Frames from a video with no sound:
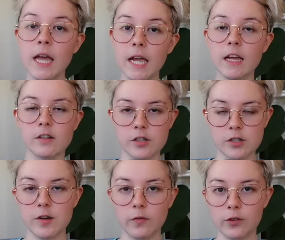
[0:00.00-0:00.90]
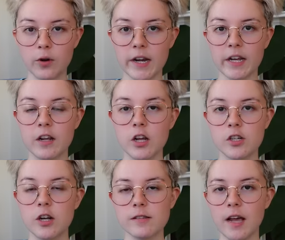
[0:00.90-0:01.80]
And to Soph's credit,
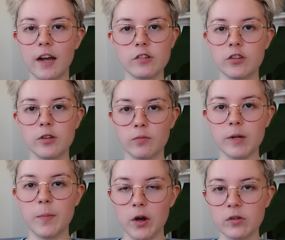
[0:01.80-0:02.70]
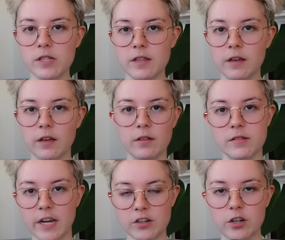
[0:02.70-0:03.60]
she does actually repost the
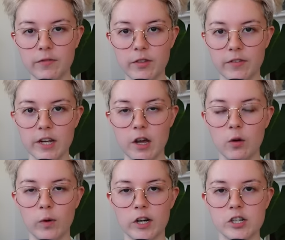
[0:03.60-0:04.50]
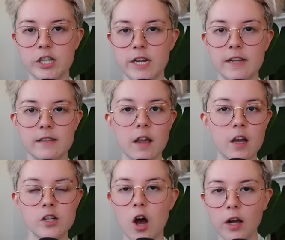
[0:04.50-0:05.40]
section of the video where she is
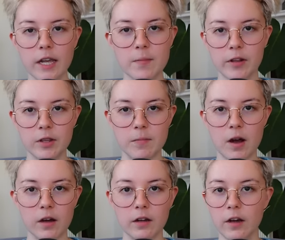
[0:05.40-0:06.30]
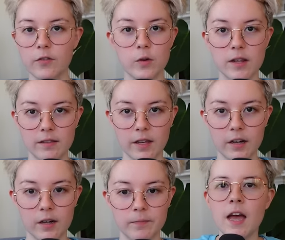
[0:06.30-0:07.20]
talking about the mug a few days
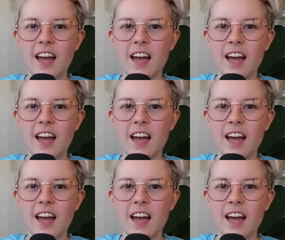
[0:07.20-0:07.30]
later.